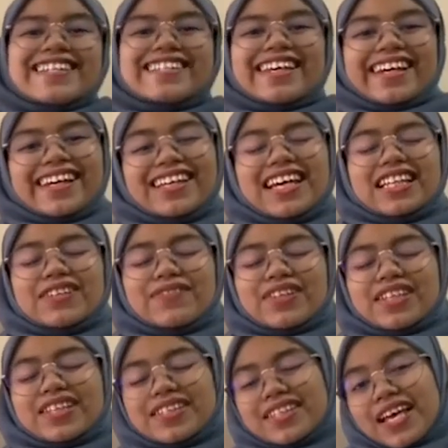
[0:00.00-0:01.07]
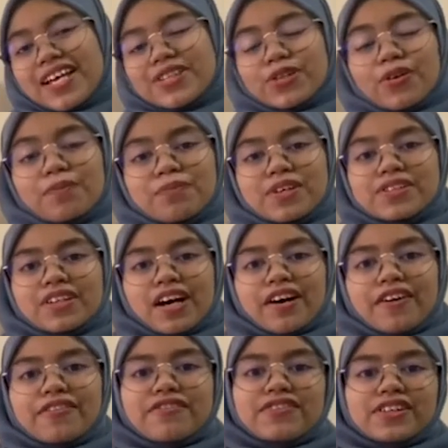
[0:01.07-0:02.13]
Second activities SOPs
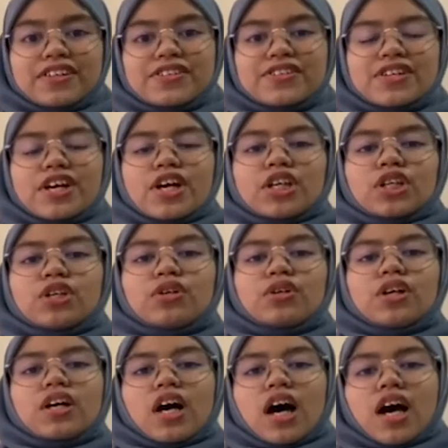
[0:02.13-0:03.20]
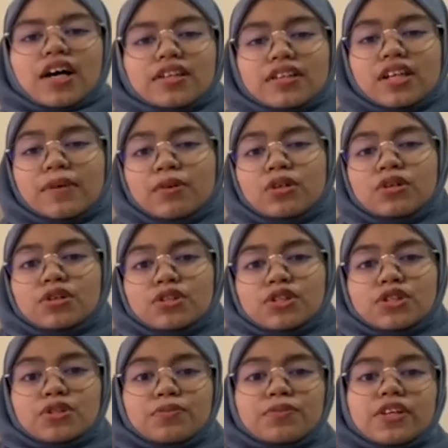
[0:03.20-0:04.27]
are: first, the double hook
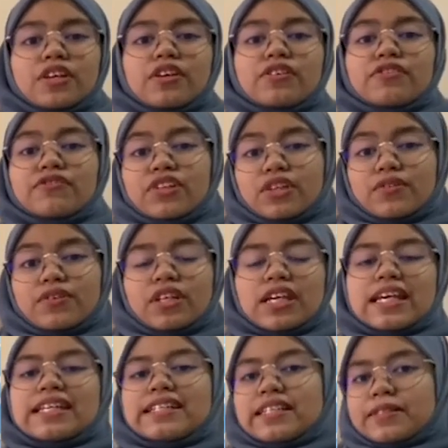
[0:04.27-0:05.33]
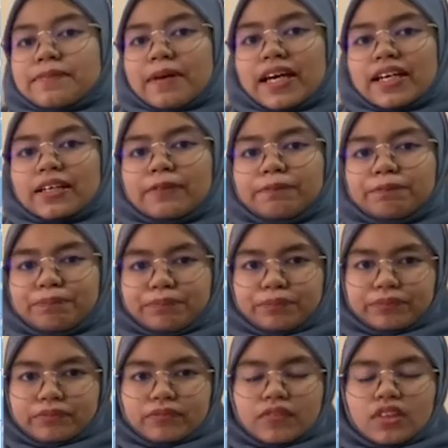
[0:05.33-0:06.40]
should be frequently inspected,
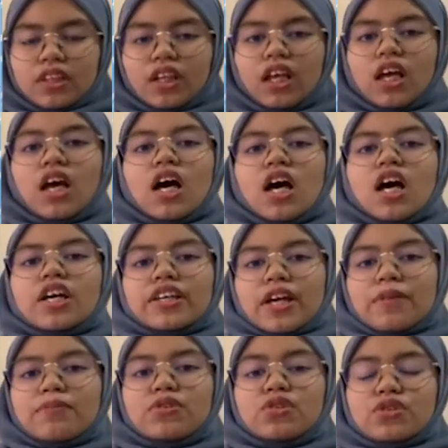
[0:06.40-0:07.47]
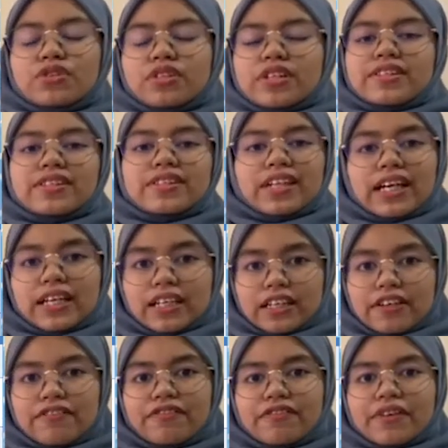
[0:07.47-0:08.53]
can use the sky
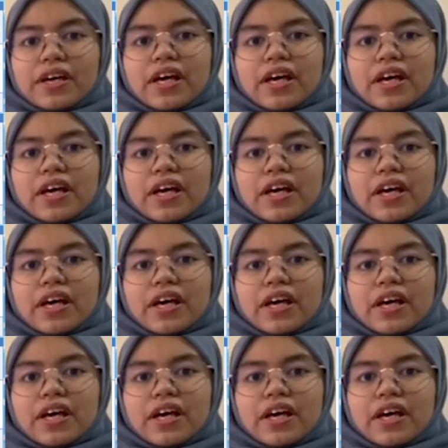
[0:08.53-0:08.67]
lift,